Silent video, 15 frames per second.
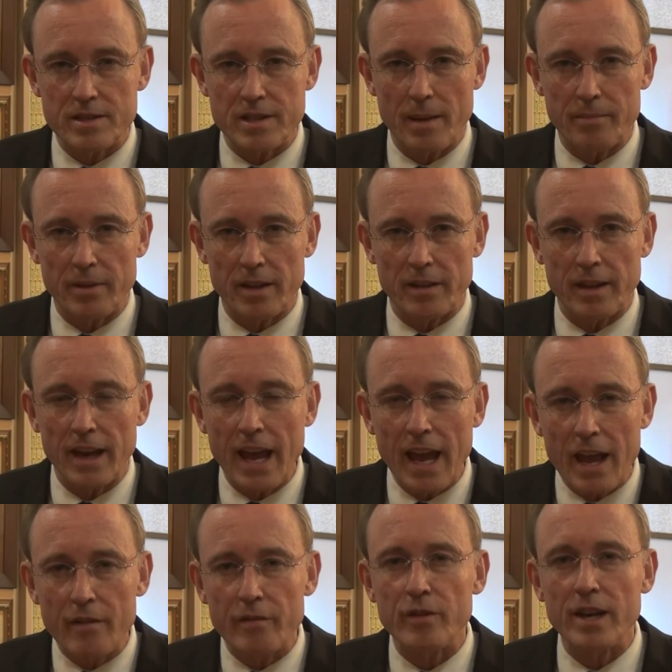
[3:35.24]
is something that
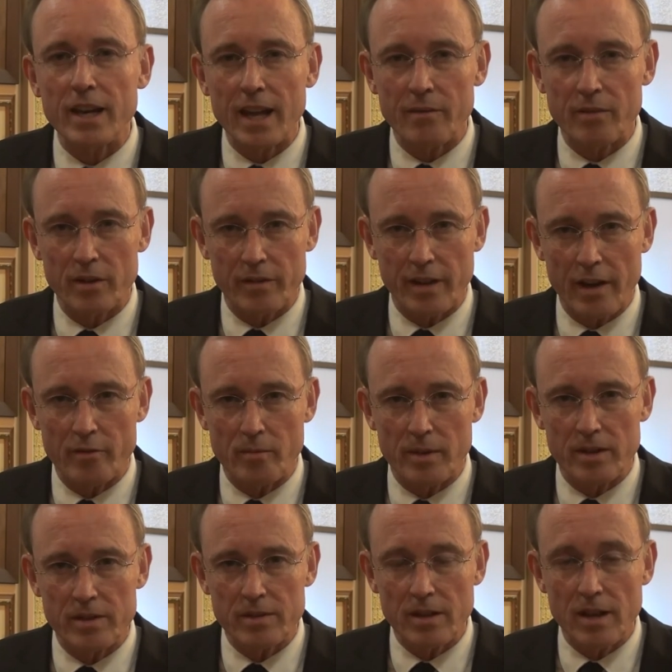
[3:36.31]
every level of
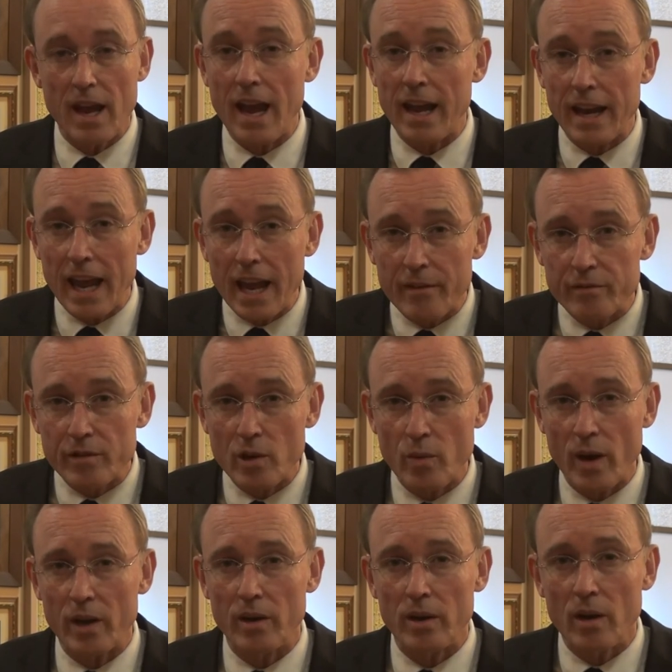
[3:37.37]
government and
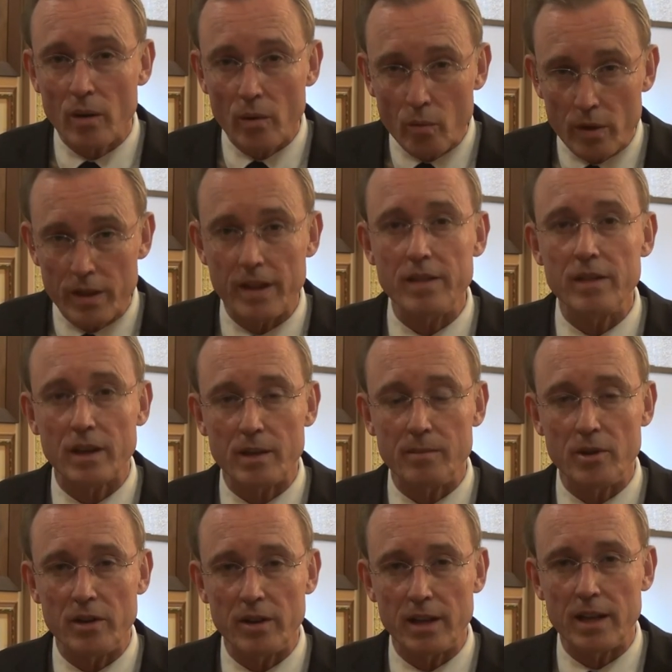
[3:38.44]
everyone within the
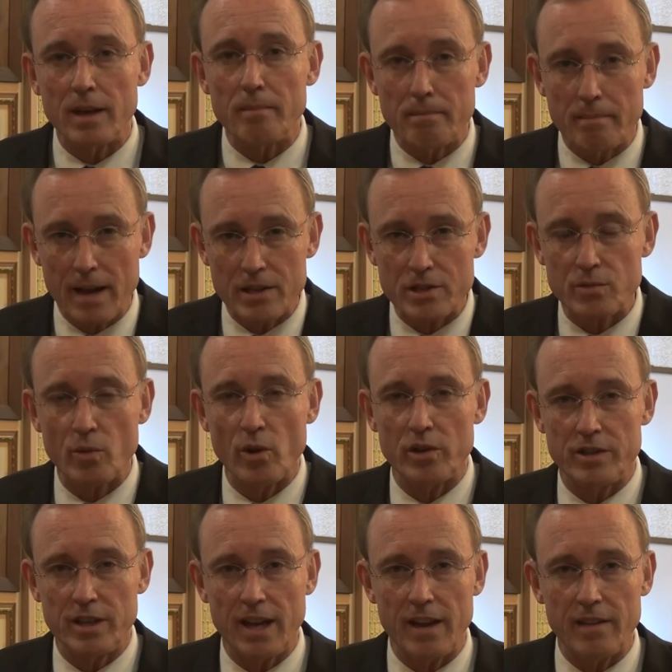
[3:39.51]
community must work
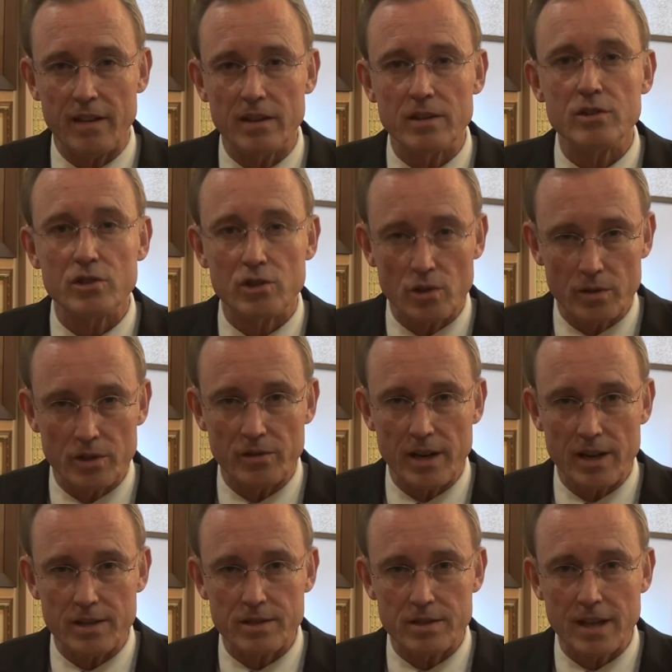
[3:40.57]
together to
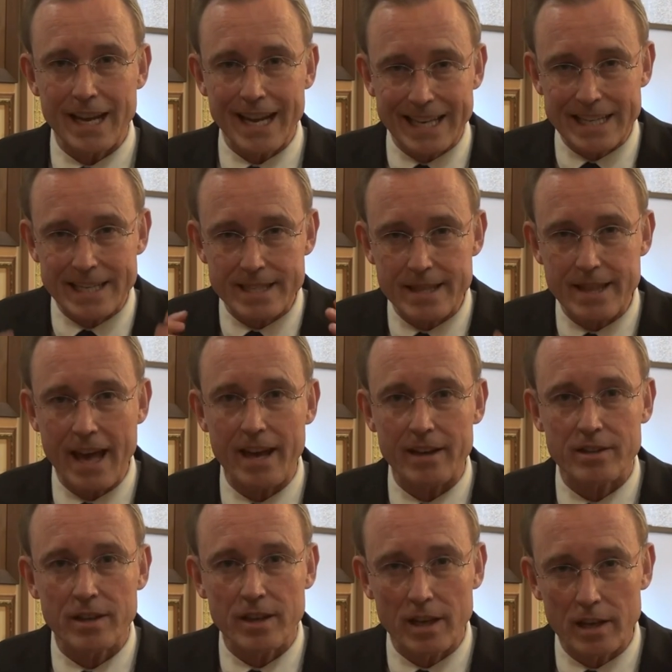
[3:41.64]
address. It is
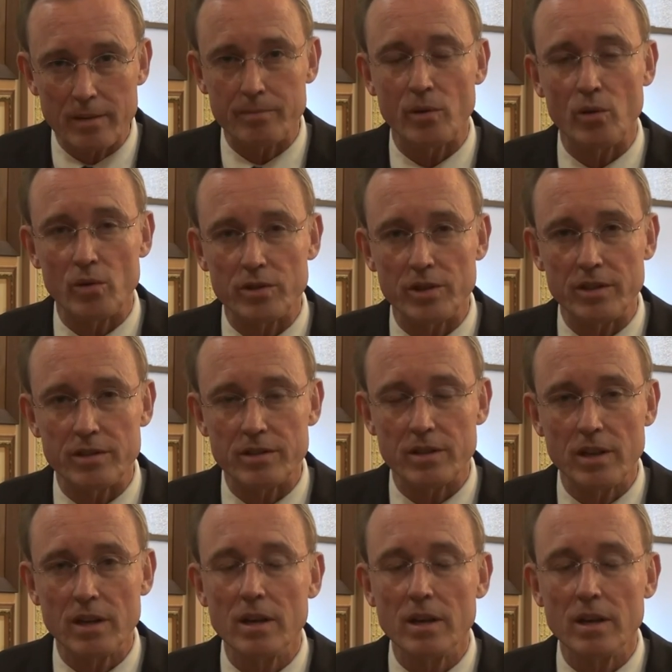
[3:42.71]
that important.